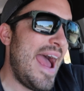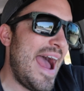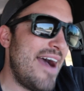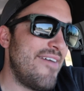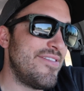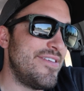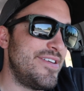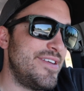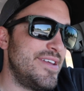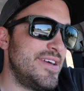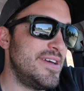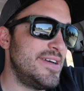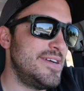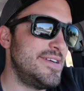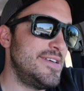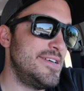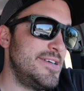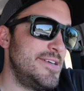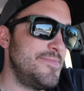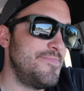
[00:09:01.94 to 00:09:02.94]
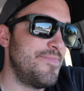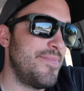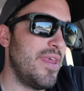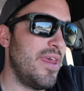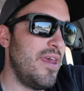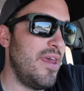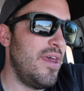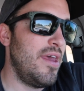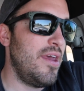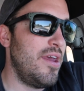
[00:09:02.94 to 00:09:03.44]
haven't
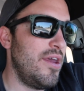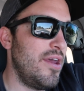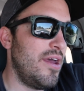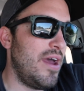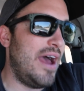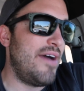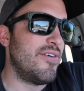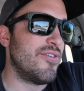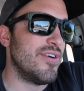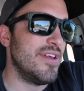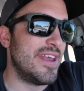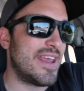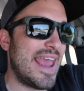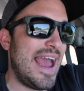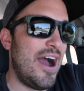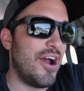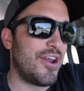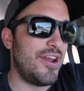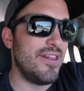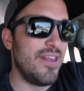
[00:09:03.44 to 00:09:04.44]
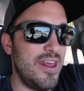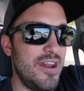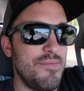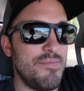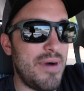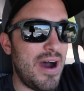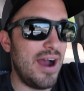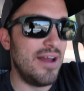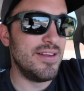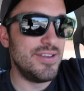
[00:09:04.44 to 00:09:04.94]
really
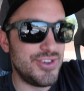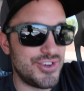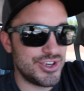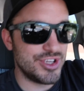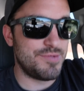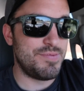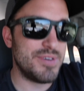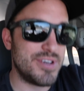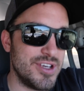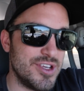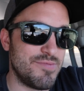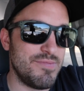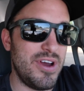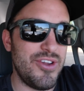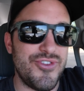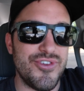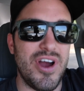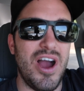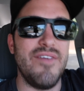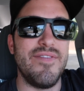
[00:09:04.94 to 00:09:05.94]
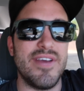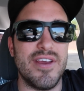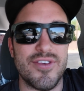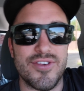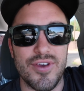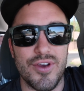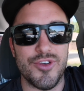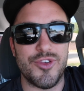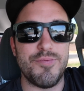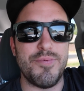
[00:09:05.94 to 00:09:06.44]
calculated mileage just because my driving
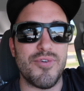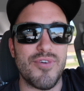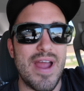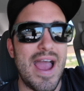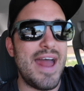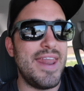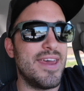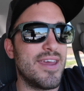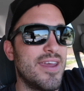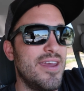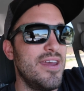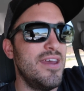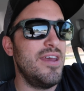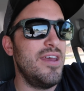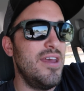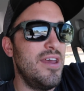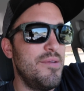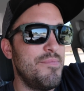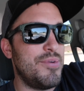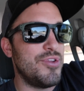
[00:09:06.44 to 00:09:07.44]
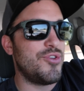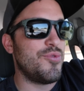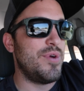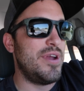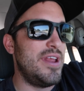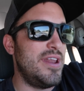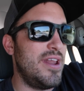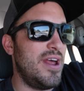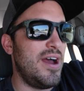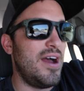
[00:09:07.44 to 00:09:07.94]
is so sporadic
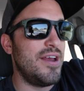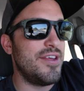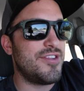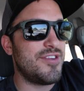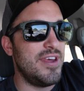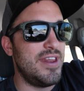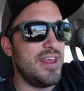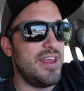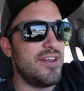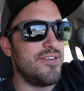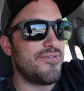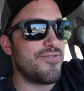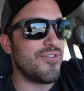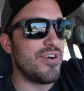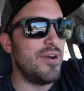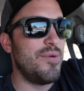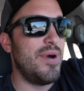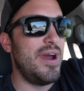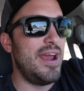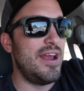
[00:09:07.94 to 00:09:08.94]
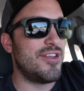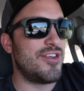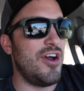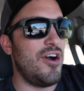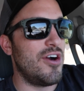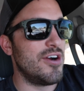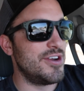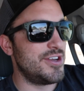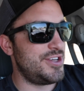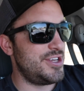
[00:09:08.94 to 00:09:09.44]
between city and freeway. It's
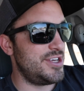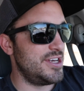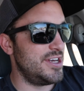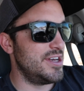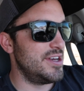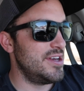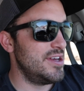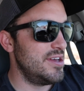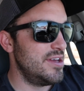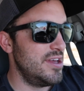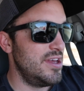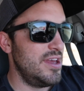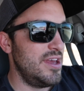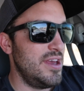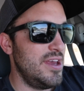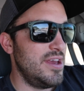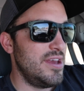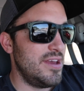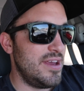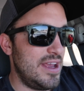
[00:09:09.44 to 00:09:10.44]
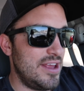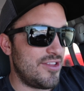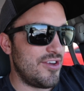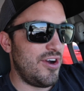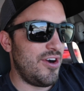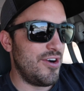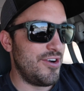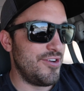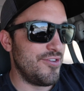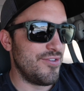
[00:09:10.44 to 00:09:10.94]
hard to
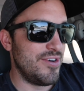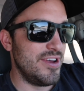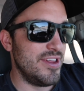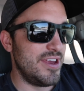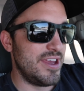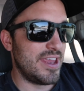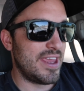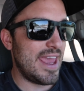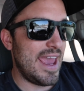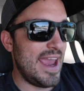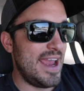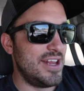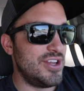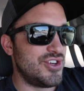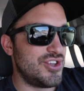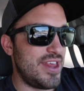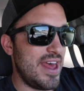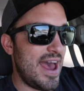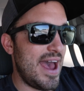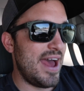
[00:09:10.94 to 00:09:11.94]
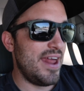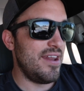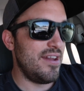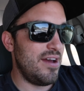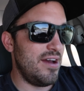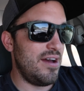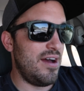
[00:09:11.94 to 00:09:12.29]
really gauge that.